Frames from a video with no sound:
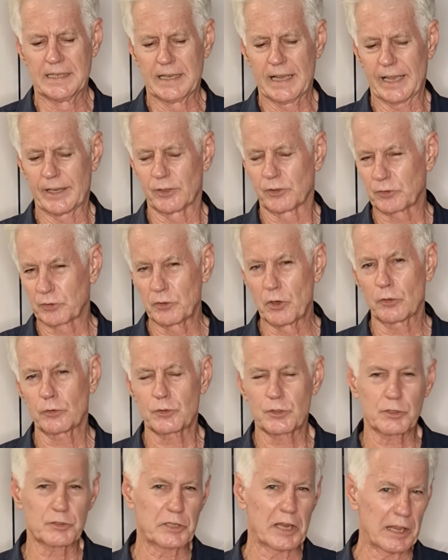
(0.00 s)
And it's not
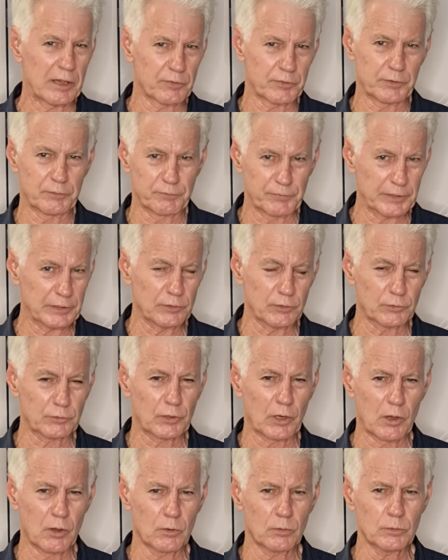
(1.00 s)
just health and fitness
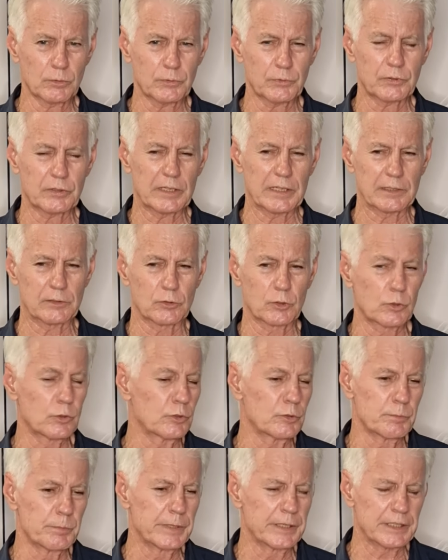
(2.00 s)
goals, it
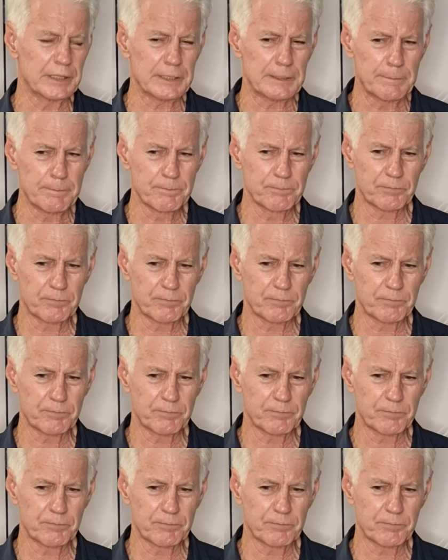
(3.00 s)
could be